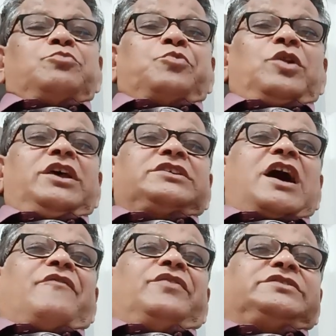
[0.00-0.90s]
to police
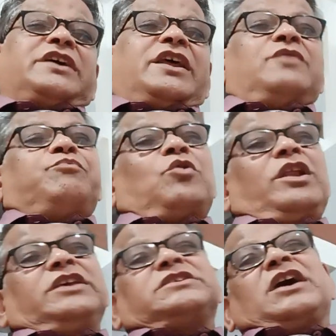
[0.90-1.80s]
officer in
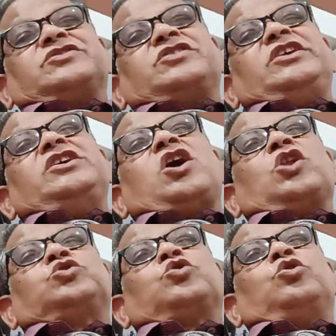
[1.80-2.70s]
police custody
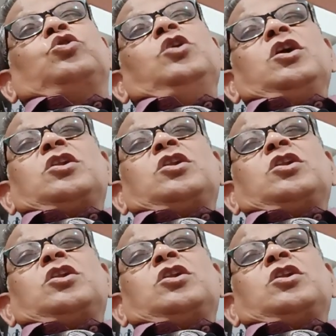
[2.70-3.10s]
also